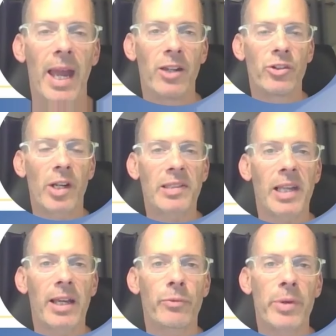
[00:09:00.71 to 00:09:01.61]
just
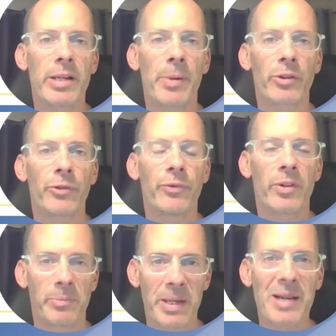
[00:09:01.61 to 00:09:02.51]
like
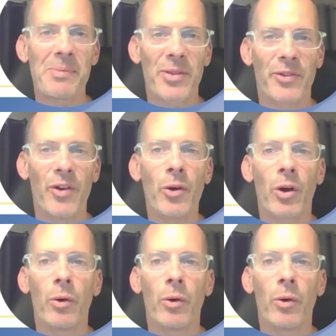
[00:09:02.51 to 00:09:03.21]
speak about the photo,